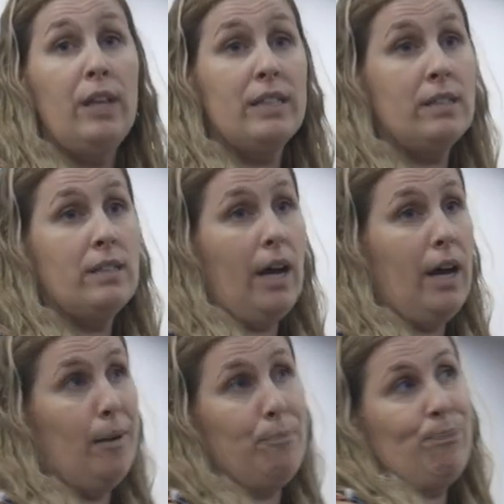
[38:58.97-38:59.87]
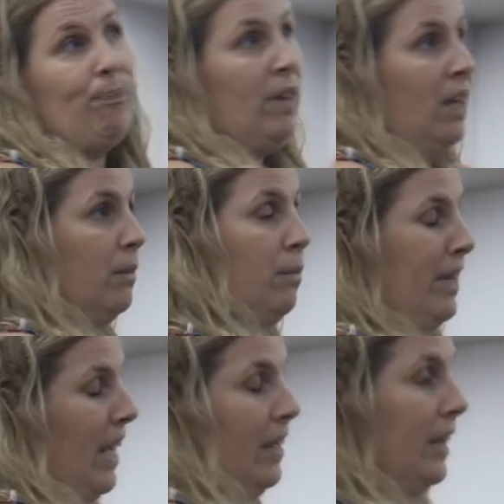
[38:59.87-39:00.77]
It's kind
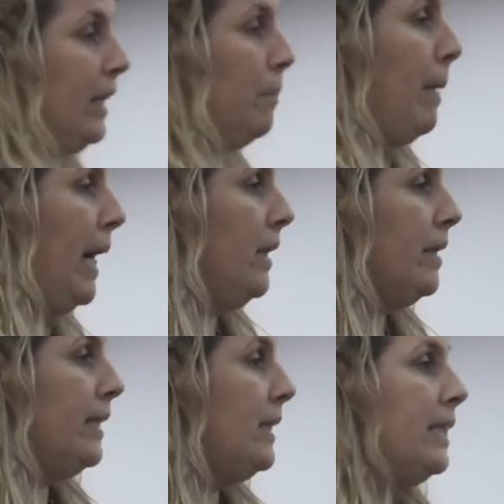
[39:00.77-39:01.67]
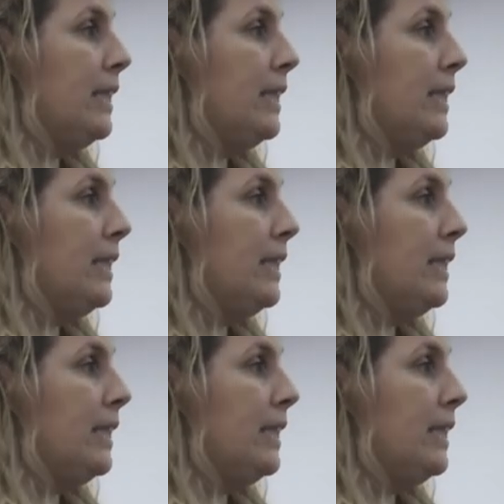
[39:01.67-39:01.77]
of like the mildest.